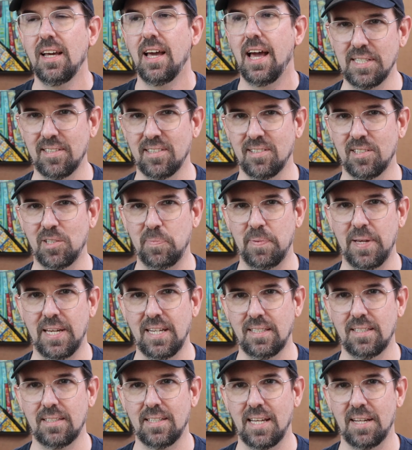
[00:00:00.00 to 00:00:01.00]
It's a
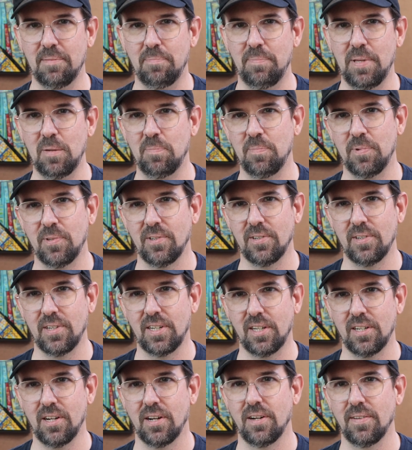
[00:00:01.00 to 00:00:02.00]
space that people are
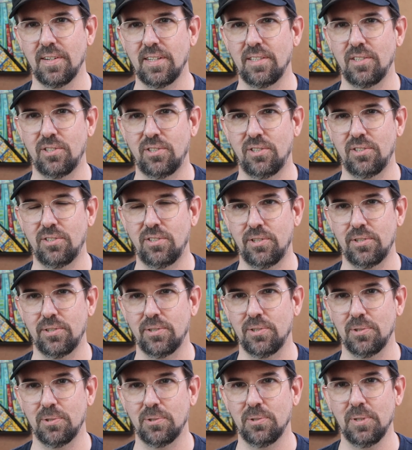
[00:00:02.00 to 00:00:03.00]
encouraged
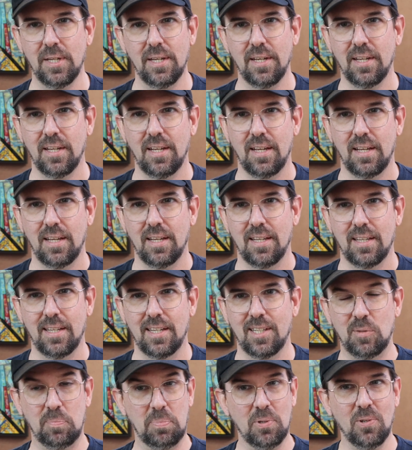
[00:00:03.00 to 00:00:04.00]
to
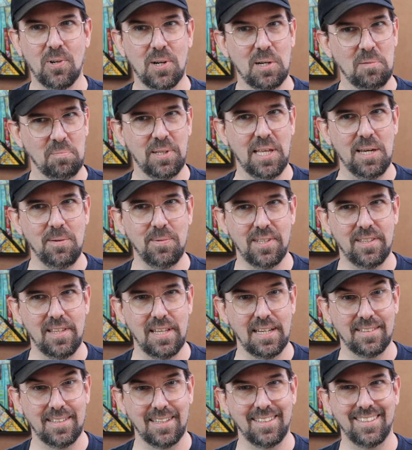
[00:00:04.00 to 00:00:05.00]
explore and play with
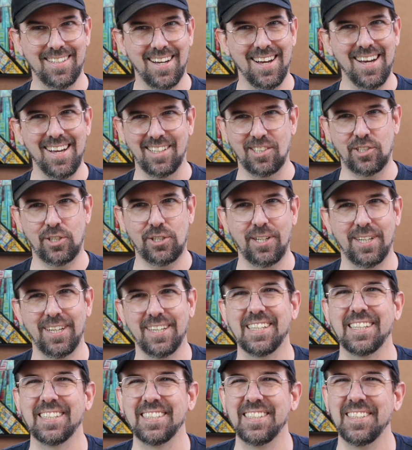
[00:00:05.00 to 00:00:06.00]
things and touch,
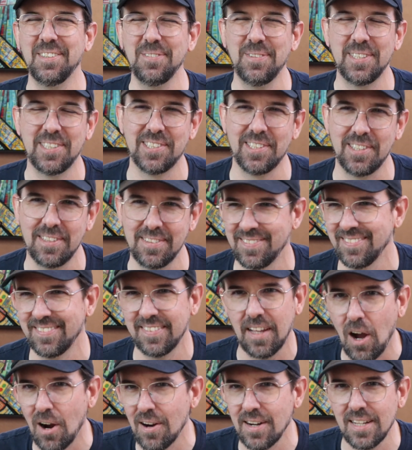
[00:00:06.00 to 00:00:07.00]
you know, which
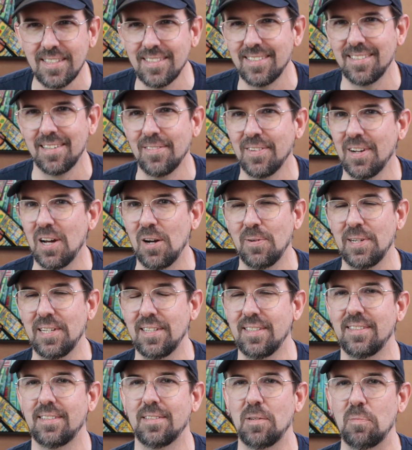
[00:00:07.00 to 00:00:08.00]
artists don't
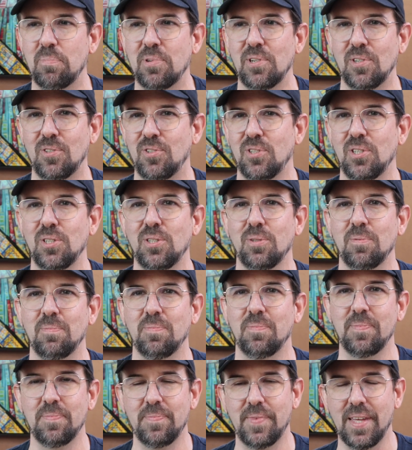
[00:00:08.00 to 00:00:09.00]
always
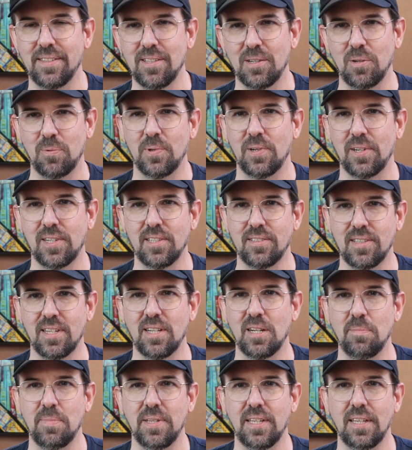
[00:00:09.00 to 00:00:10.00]
presume that their work is
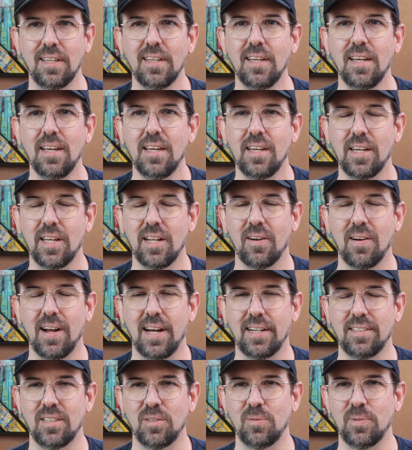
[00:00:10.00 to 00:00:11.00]
going to be
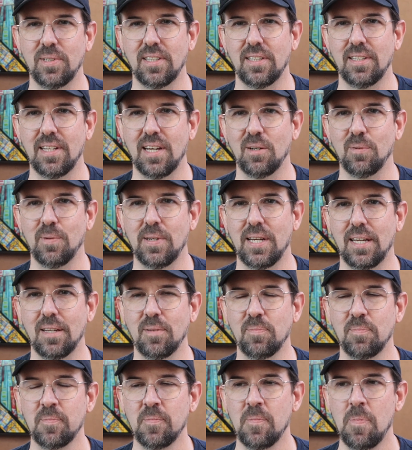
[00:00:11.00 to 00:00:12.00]
interacted with in that way.
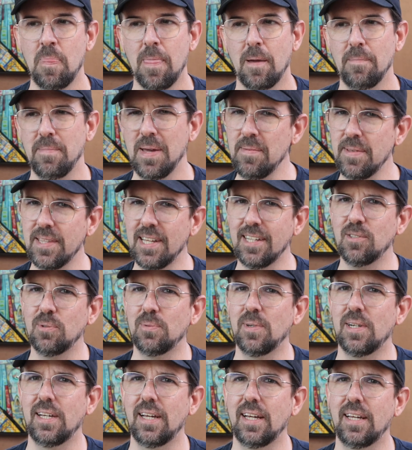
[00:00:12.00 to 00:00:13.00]
Maybe that's
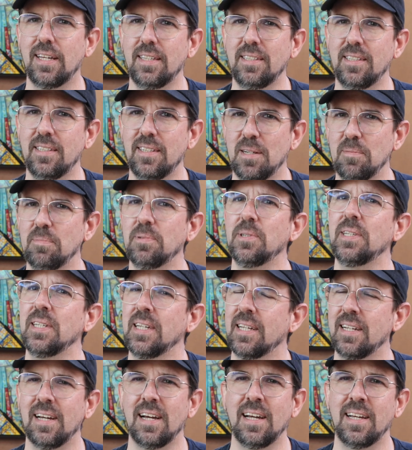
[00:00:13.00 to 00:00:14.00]
why I ended up
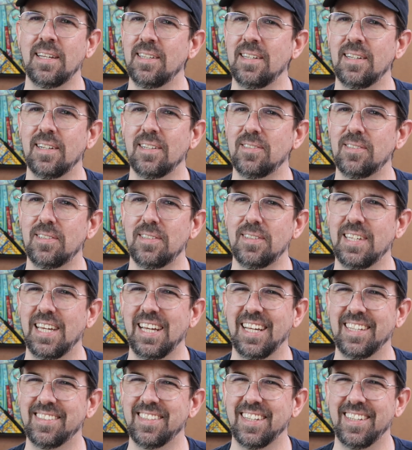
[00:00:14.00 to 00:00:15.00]
putting it high in the air so you
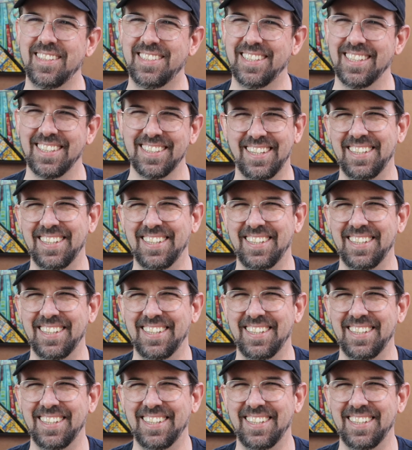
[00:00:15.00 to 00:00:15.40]
can't touch it.